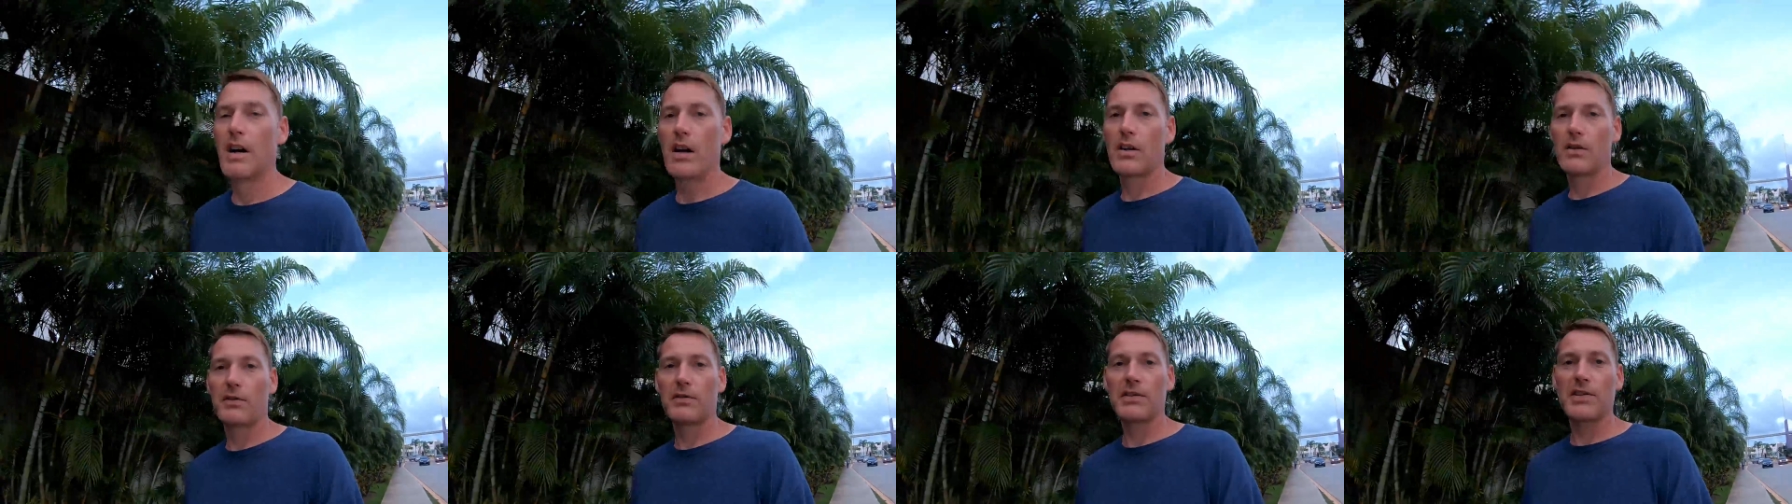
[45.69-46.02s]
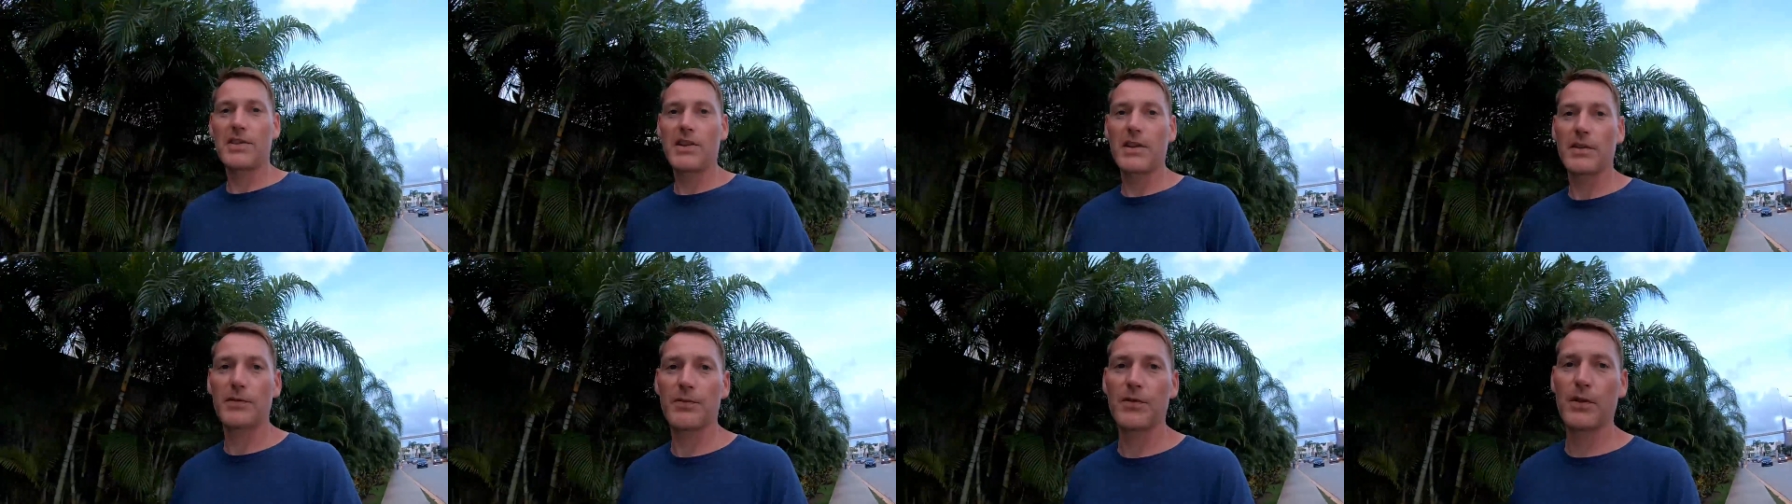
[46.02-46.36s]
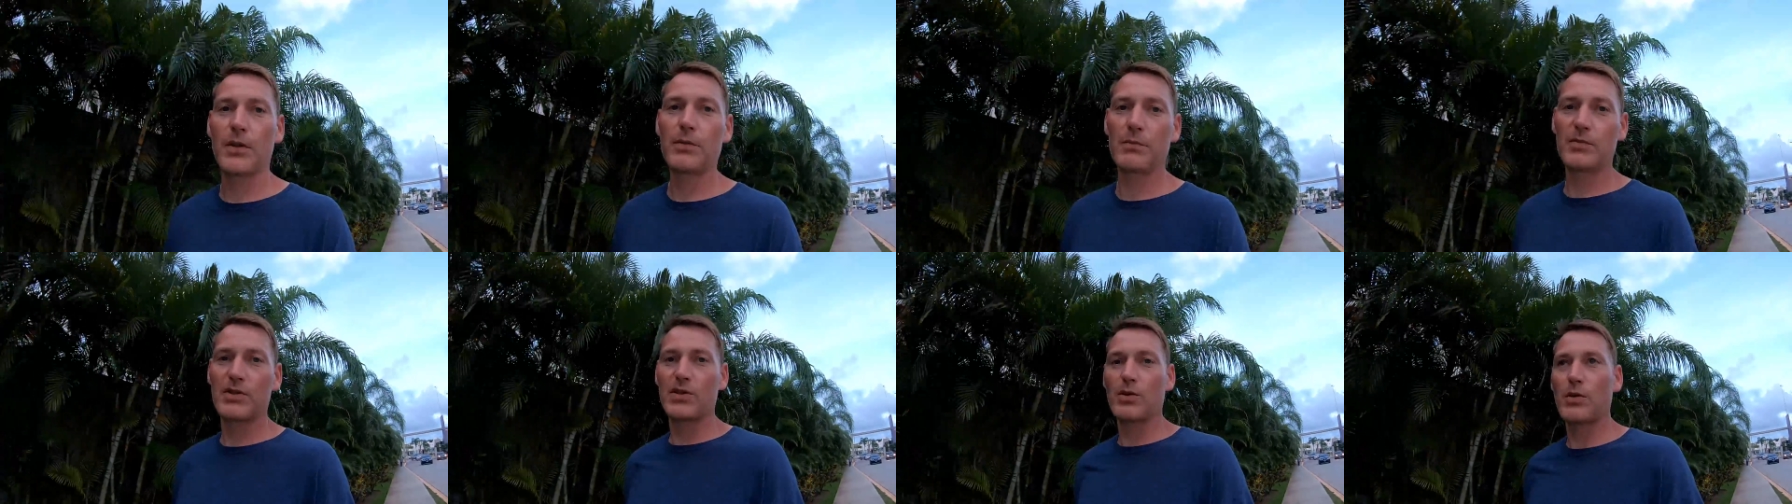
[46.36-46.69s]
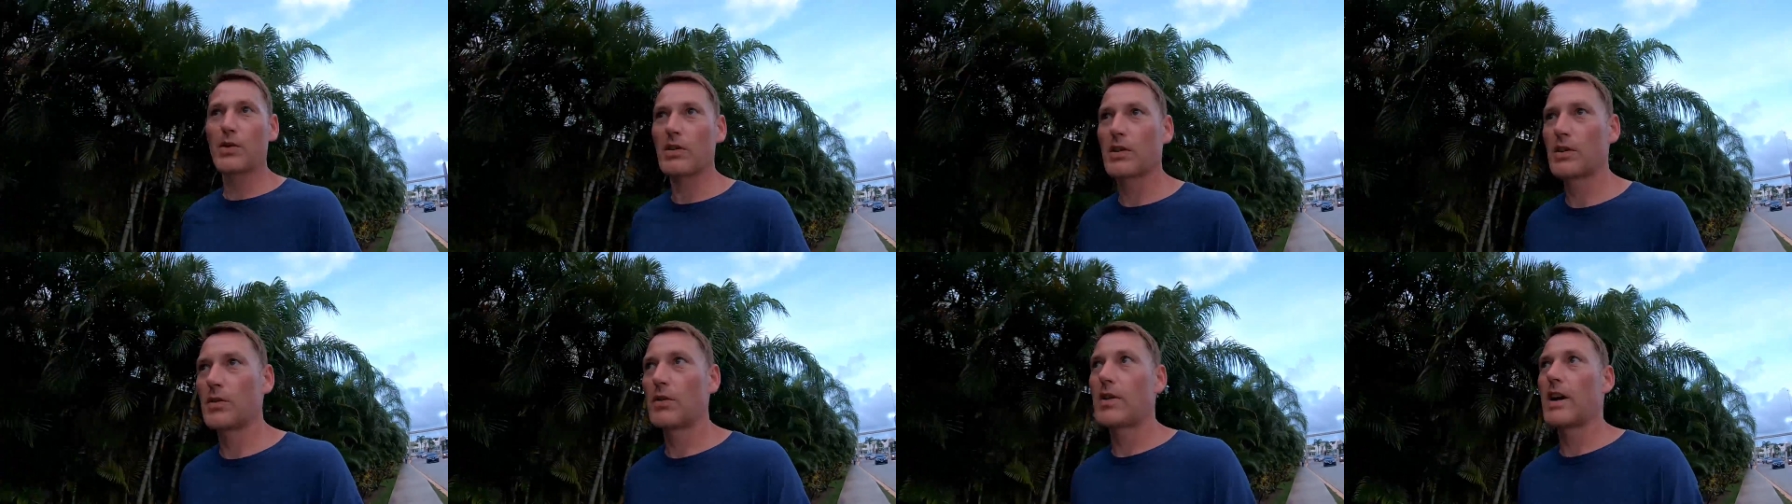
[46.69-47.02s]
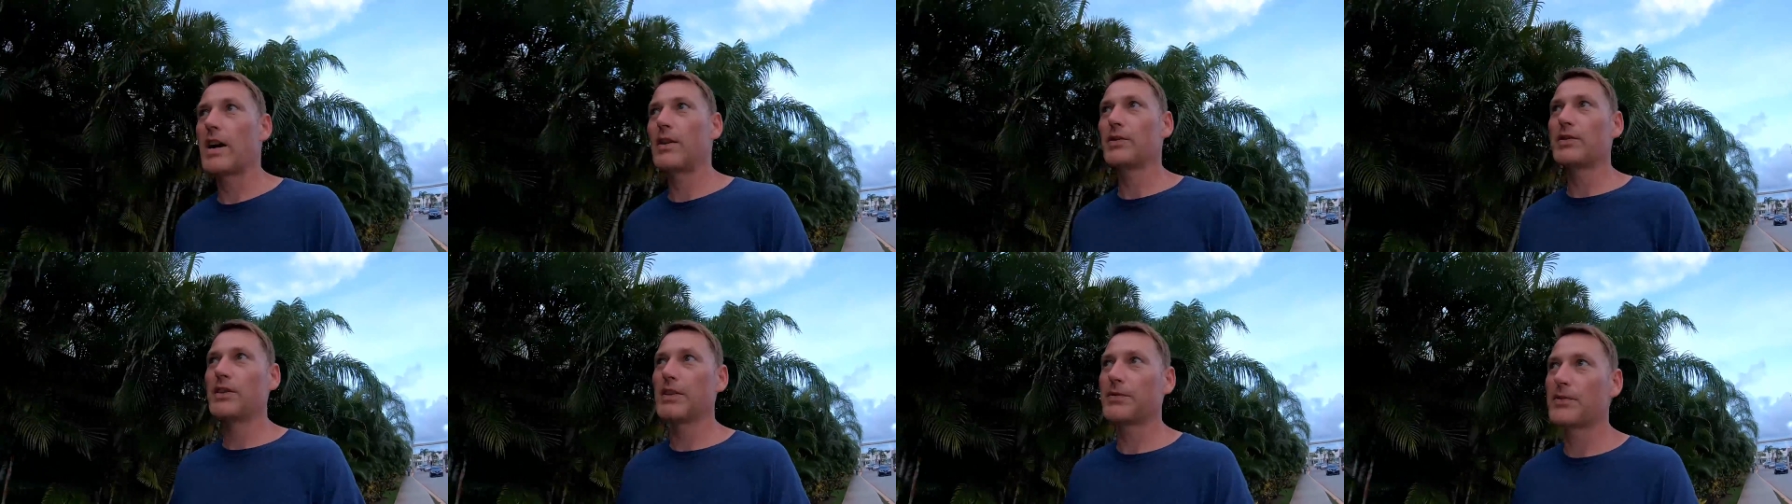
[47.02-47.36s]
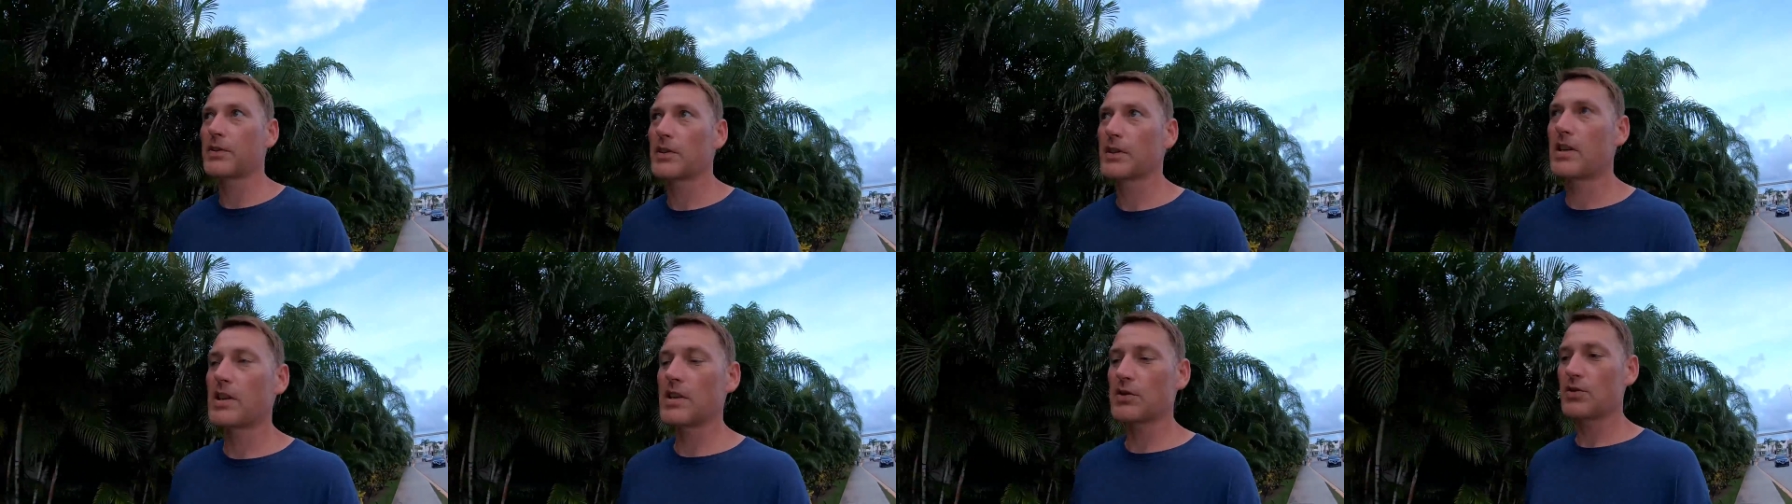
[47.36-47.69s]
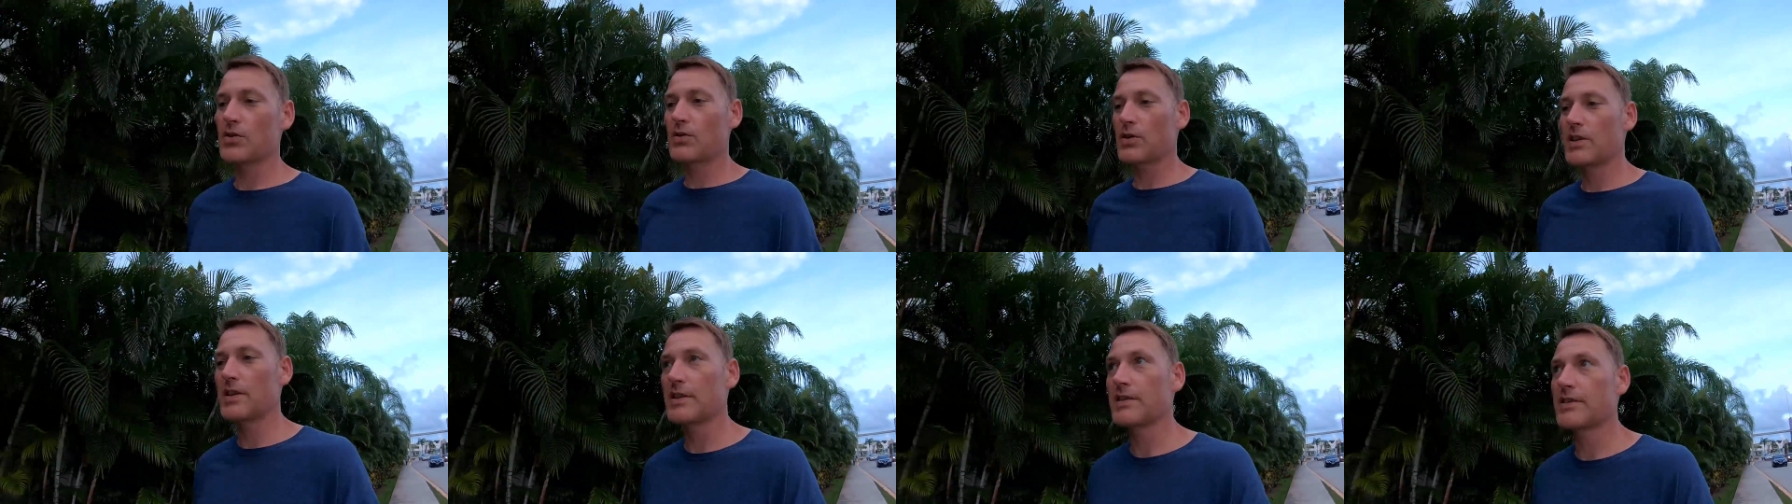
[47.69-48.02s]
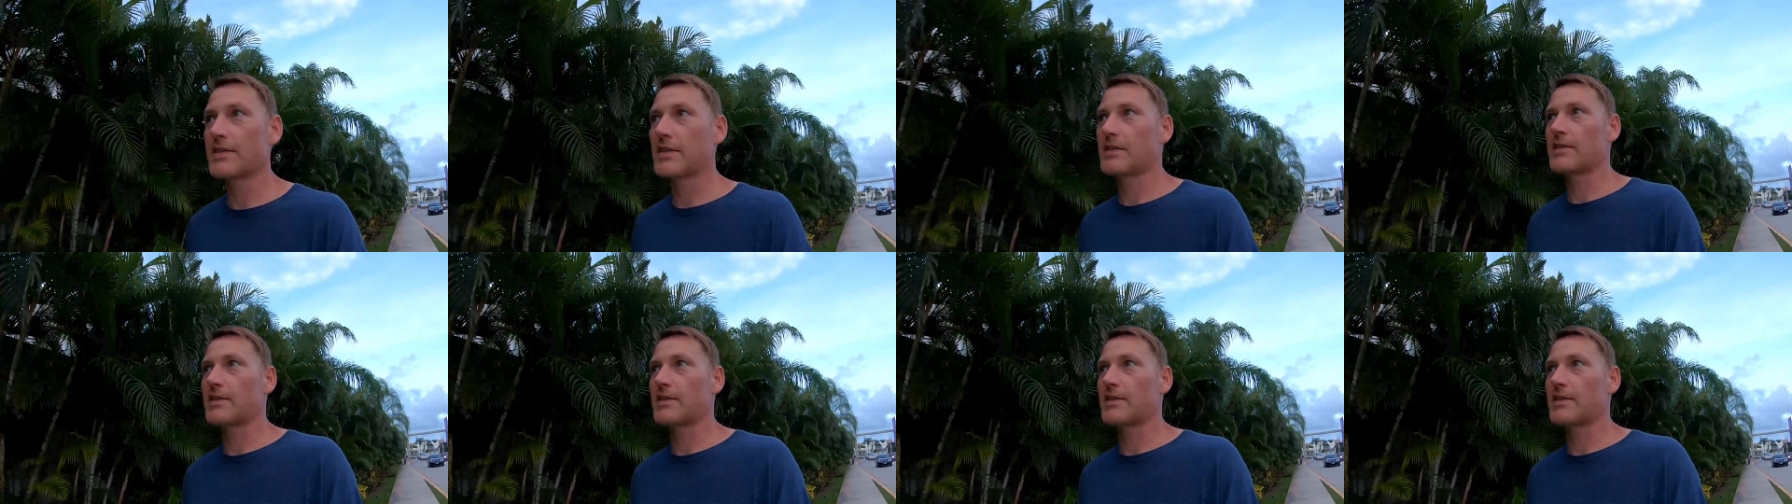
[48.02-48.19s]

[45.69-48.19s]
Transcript: everything from touring around different countries,